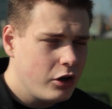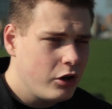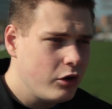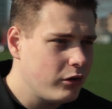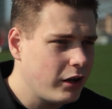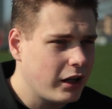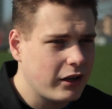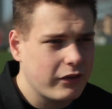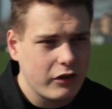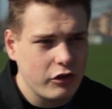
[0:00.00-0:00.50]

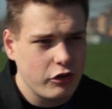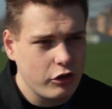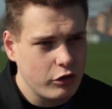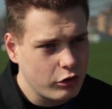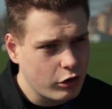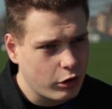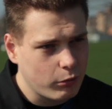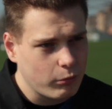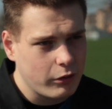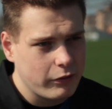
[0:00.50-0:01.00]
who likes to
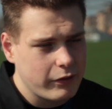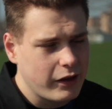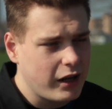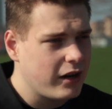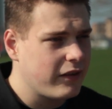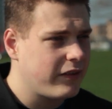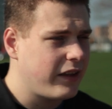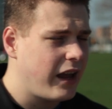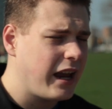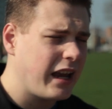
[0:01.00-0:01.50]
do normal
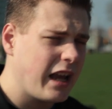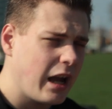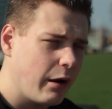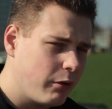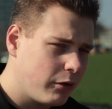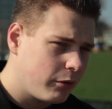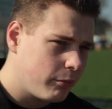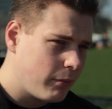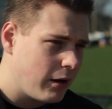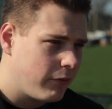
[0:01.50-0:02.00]
things, hang
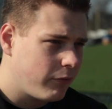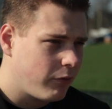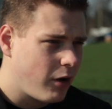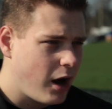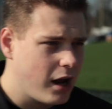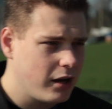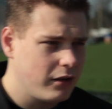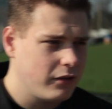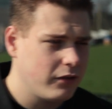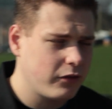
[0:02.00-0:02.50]
out with my
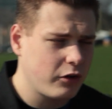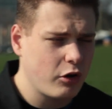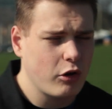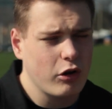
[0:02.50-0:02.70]
friends,